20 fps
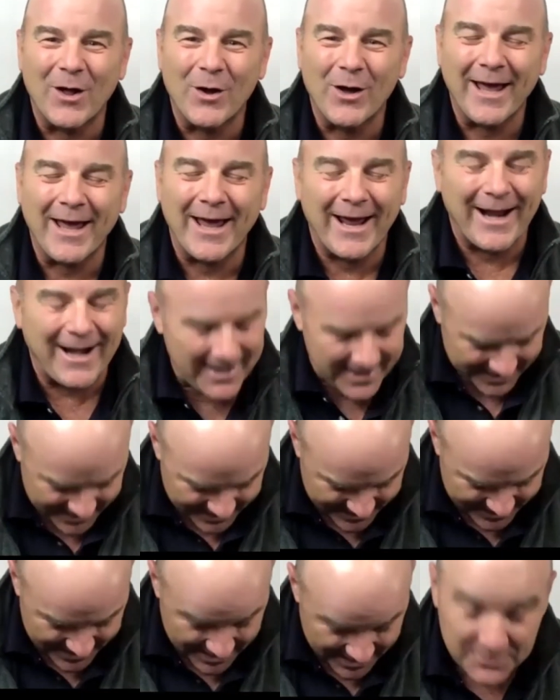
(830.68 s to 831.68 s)

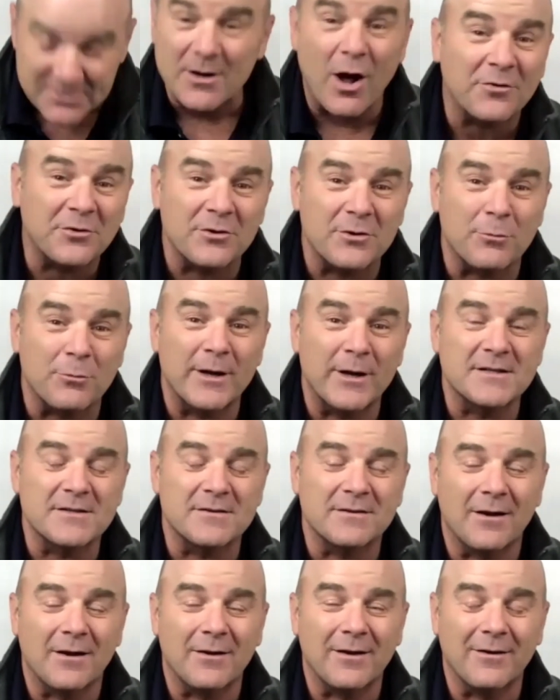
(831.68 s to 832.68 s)
And I was an officer of the Marines
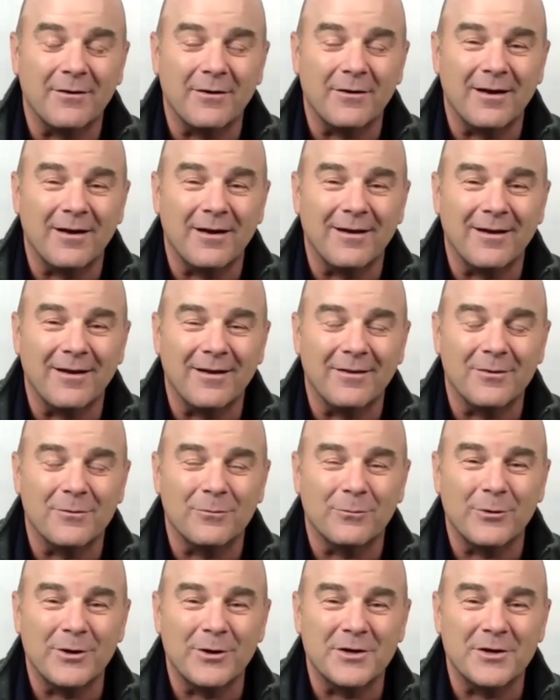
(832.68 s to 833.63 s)
in the Marines for